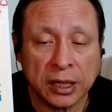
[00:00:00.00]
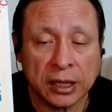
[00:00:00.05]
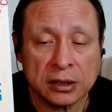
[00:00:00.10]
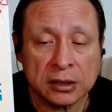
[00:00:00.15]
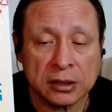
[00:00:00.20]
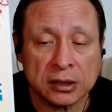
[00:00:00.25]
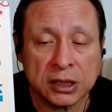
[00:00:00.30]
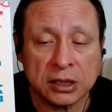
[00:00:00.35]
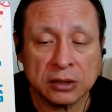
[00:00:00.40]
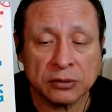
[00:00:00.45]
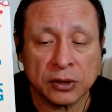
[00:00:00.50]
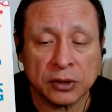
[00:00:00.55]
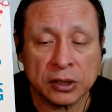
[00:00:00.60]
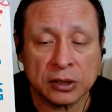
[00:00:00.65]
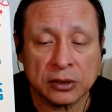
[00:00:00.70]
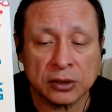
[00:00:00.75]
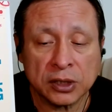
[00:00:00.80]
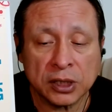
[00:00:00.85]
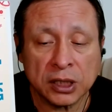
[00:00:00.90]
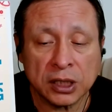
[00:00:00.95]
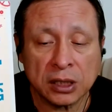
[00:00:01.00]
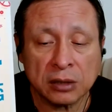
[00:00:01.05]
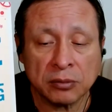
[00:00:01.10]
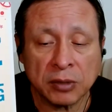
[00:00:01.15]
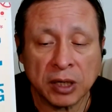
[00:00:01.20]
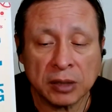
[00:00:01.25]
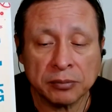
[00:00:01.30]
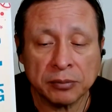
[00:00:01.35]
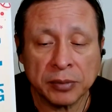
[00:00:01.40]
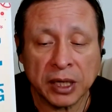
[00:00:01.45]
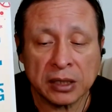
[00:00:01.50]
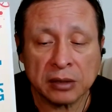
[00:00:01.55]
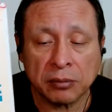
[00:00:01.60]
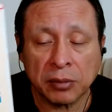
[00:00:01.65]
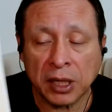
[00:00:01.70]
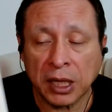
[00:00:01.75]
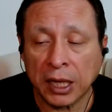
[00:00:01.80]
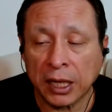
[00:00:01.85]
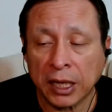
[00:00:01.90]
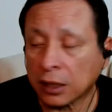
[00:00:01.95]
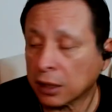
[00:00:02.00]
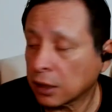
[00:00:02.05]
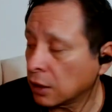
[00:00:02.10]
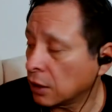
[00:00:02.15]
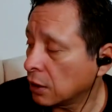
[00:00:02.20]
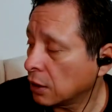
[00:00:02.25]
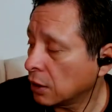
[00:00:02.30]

A to Z of critical thinking by Beth Black.